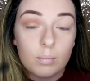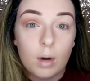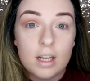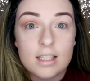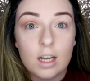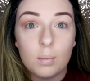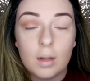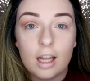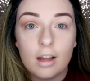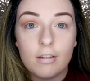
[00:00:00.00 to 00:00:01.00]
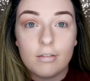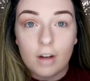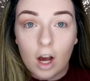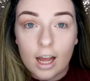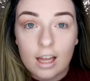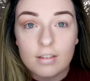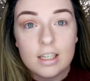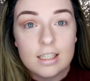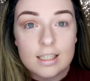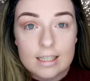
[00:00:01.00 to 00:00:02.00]
my son will be five
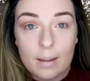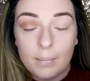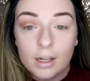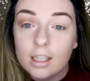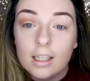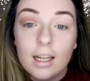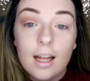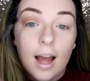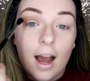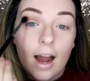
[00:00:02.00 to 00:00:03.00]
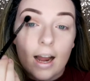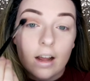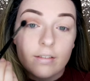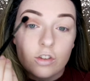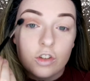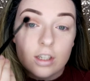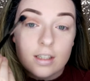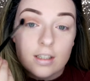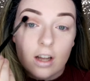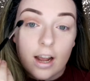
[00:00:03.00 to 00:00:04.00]
in December and I've
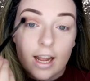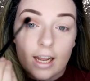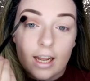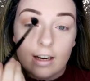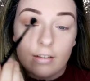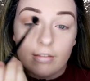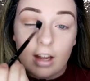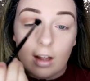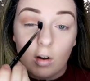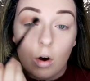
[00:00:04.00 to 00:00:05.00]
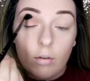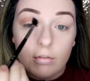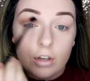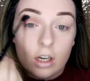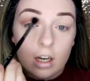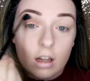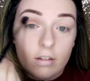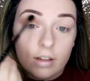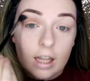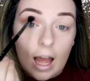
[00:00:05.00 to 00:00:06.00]
just started feeling confident
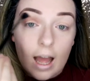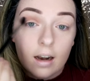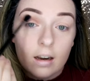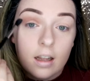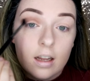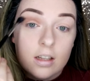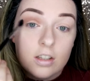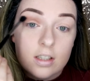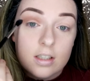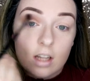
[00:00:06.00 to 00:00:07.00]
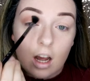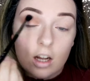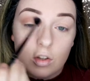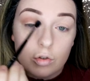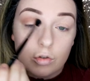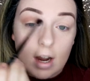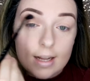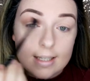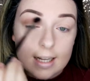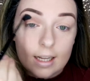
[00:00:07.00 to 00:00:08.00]
enough again to start
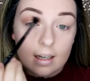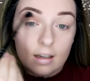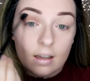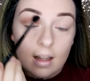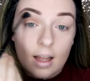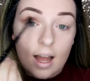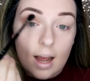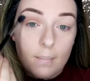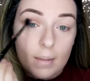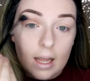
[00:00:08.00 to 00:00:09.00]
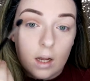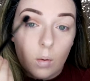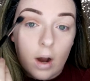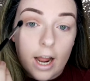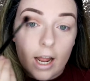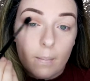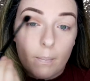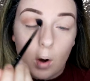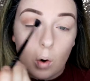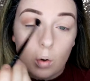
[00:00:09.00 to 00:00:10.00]
dressing and being quite
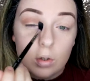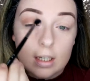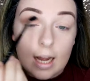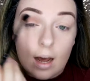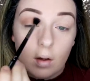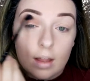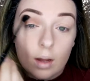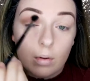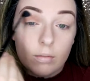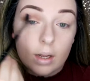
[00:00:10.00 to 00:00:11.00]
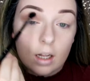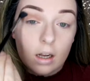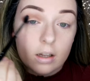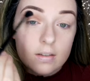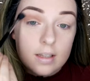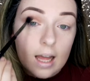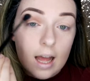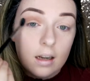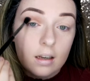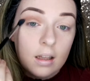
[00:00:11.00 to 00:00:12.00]
bold and out there with my clothes
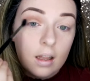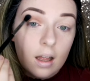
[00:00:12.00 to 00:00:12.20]
again.